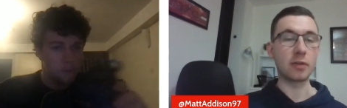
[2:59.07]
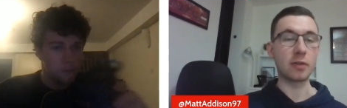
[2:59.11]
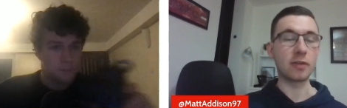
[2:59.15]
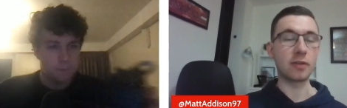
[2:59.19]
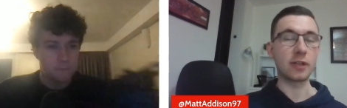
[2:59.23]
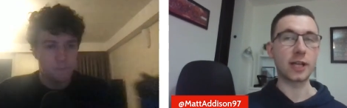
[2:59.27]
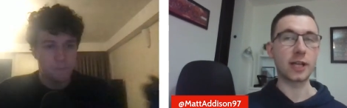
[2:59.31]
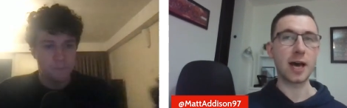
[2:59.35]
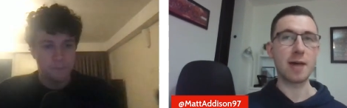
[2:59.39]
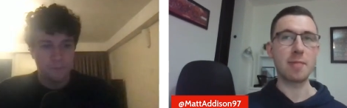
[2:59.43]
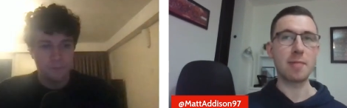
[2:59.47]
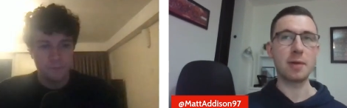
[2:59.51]

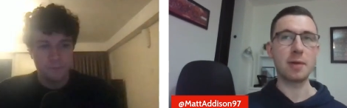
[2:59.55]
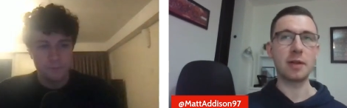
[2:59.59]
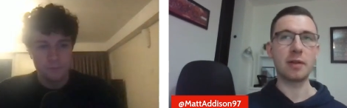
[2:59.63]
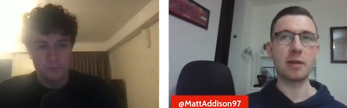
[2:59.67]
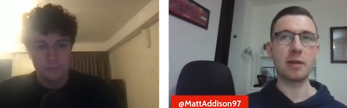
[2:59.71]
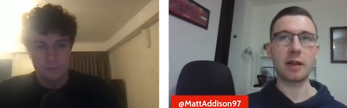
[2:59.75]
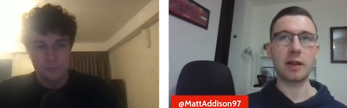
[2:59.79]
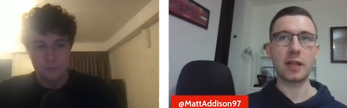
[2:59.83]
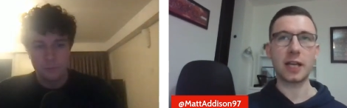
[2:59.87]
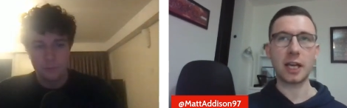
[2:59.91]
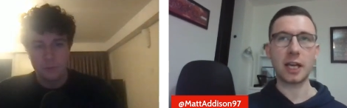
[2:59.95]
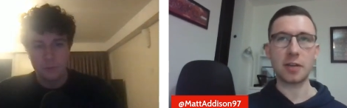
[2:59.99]
Speaker 1: for them, and
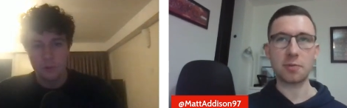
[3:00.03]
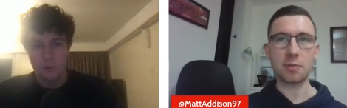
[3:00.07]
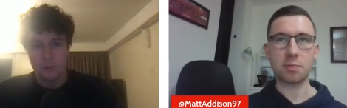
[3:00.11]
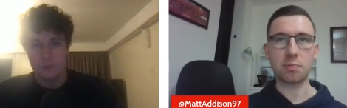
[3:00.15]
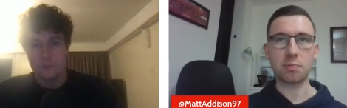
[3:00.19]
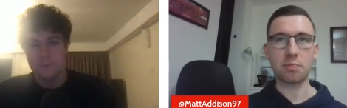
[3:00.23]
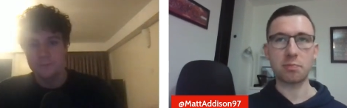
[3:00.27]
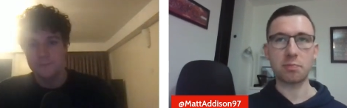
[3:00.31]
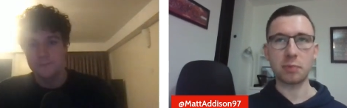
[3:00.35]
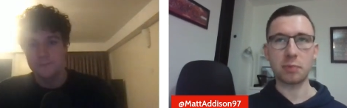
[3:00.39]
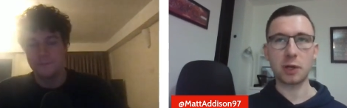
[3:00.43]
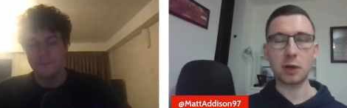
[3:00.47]
I think he's
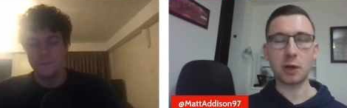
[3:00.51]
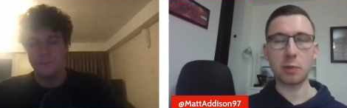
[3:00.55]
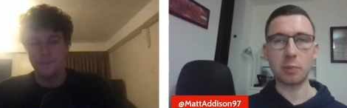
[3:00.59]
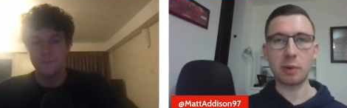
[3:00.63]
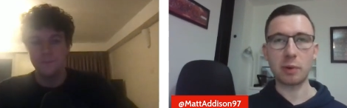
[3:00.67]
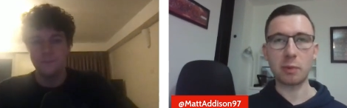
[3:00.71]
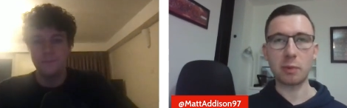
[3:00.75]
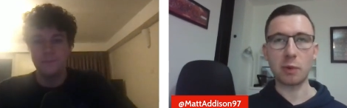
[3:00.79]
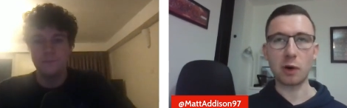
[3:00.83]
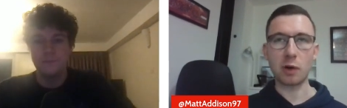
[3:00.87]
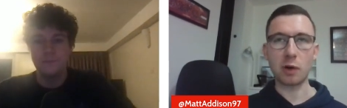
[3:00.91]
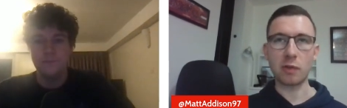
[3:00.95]
you know
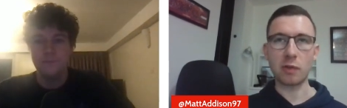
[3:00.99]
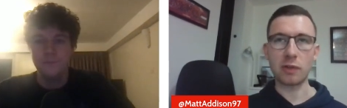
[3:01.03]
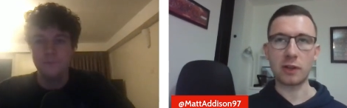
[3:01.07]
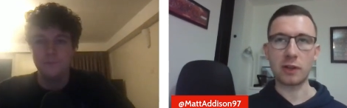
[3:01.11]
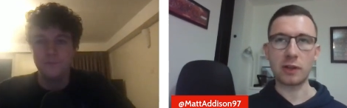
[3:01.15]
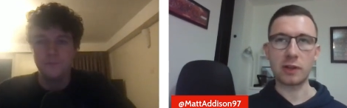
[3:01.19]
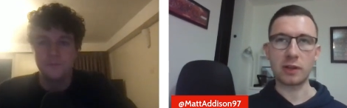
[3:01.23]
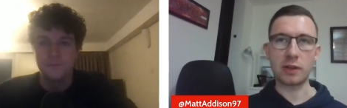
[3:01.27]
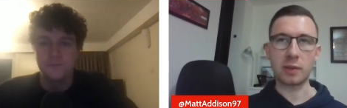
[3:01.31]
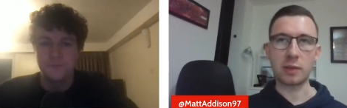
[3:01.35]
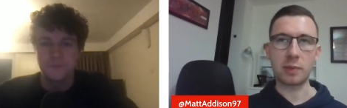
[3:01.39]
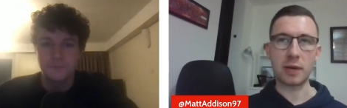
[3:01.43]
been one of
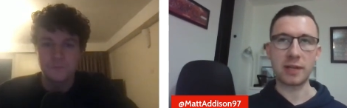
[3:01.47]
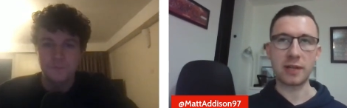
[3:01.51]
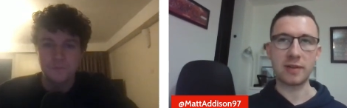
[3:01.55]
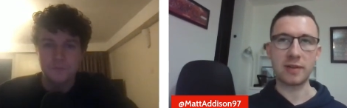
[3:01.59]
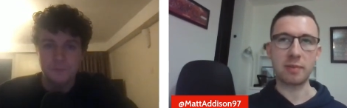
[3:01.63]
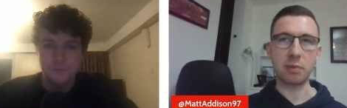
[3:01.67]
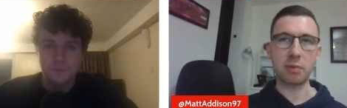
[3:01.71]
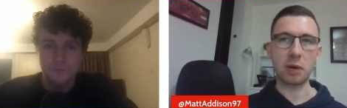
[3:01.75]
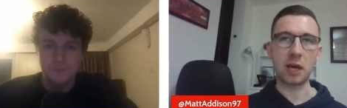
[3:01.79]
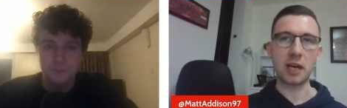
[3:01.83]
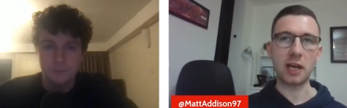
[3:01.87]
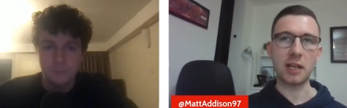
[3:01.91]
the the
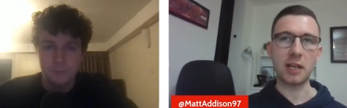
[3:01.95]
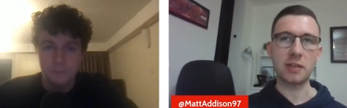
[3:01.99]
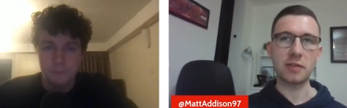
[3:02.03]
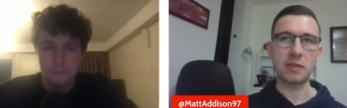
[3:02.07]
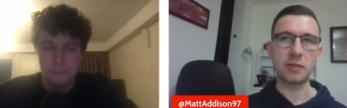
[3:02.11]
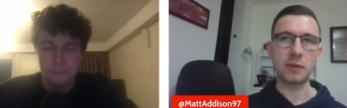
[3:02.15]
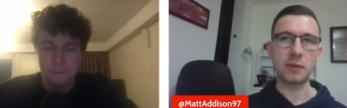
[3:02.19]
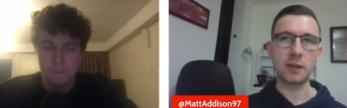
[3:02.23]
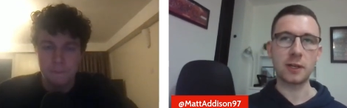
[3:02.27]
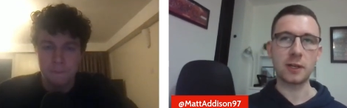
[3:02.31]
better players for